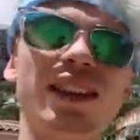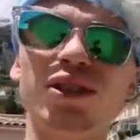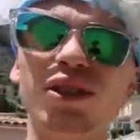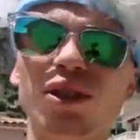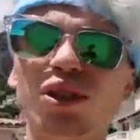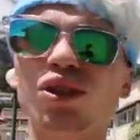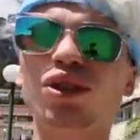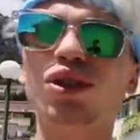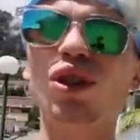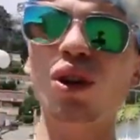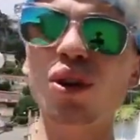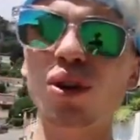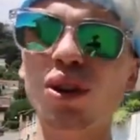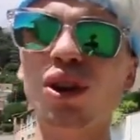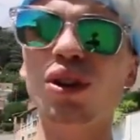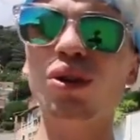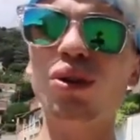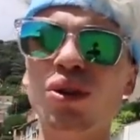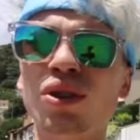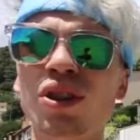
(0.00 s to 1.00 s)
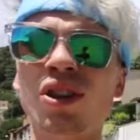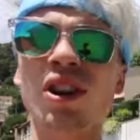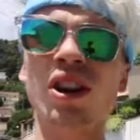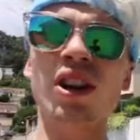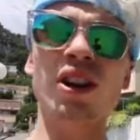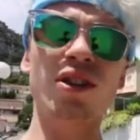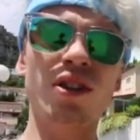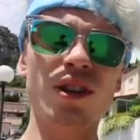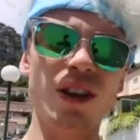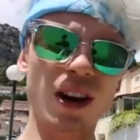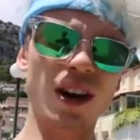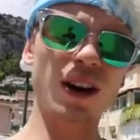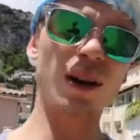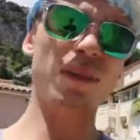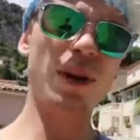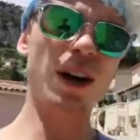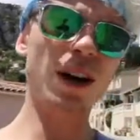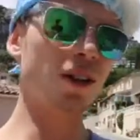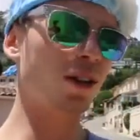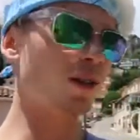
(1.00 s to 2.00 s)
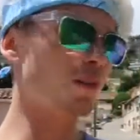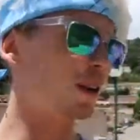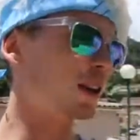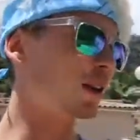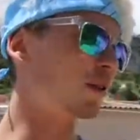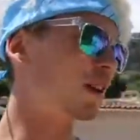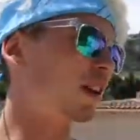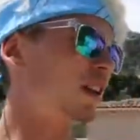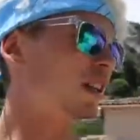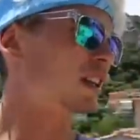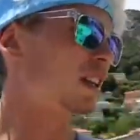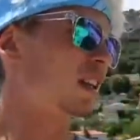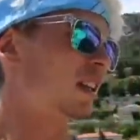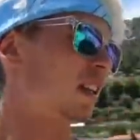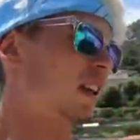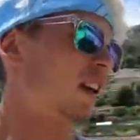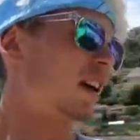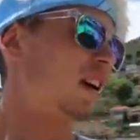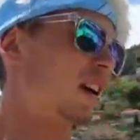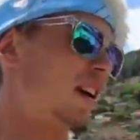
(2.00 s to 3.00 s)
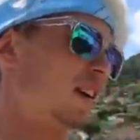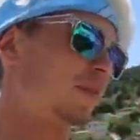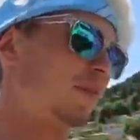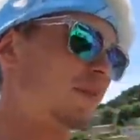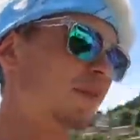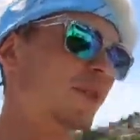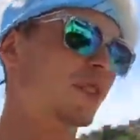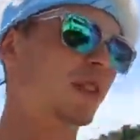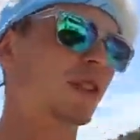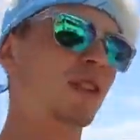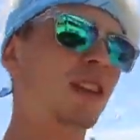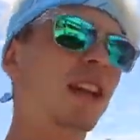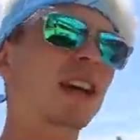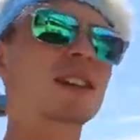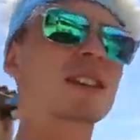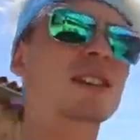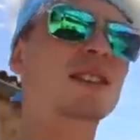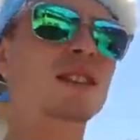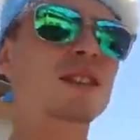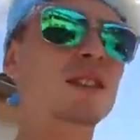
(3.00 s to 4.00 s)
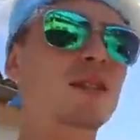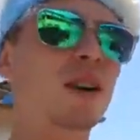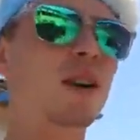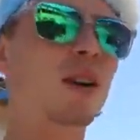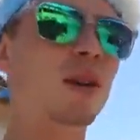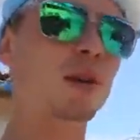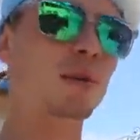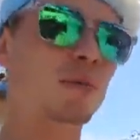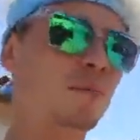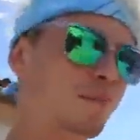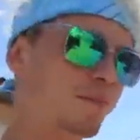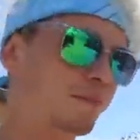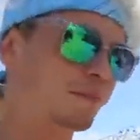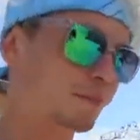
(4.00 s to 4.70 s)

they're just so huge you can't park them anywhere um, so that's the whole